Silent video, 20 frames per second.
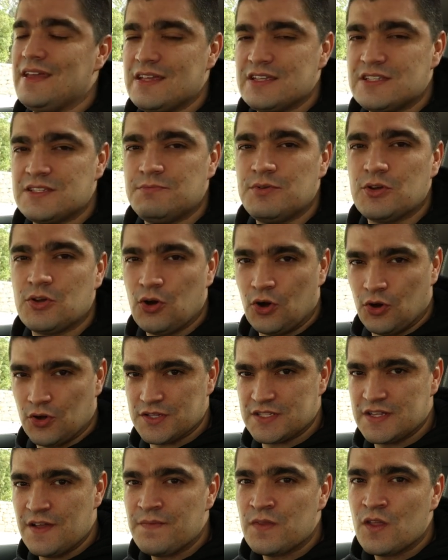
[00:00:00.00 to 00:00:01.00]
is
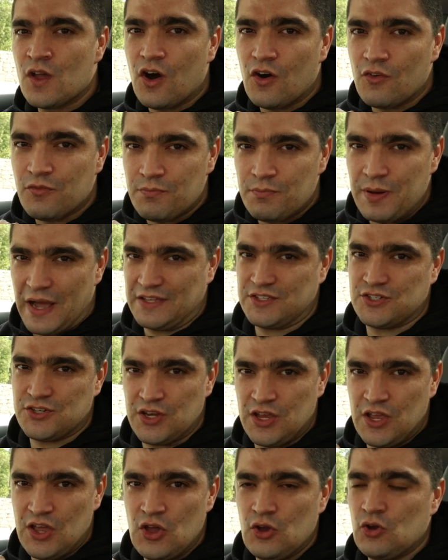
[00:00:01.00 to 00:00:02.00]
because of
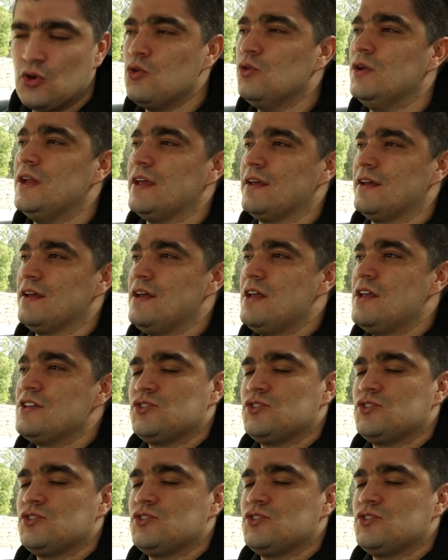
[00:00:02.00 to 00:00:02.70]
battery cooling.